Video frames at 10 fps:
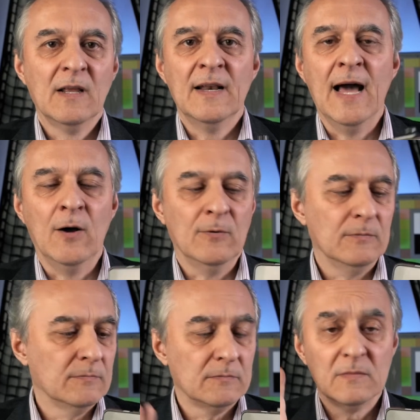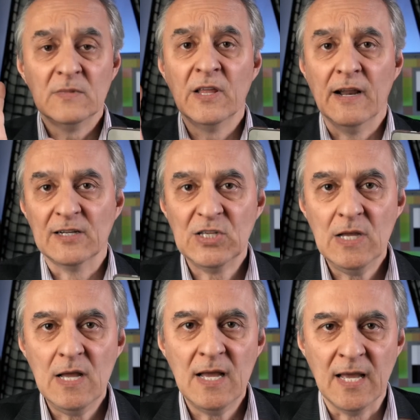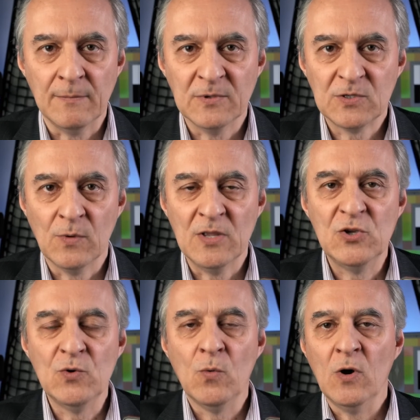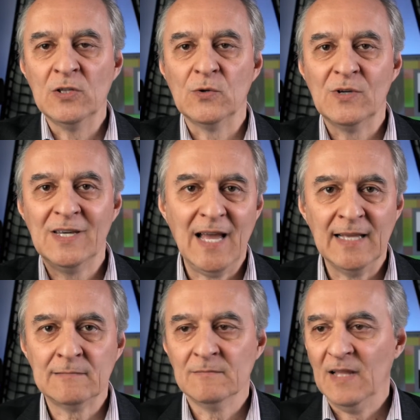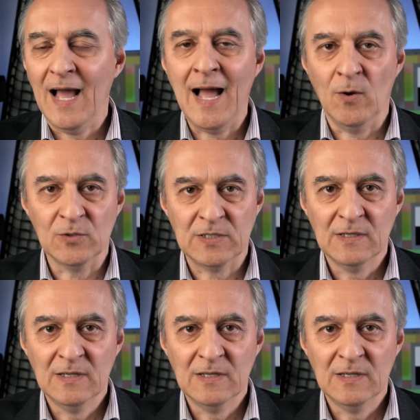Now, there are times when you want to cut out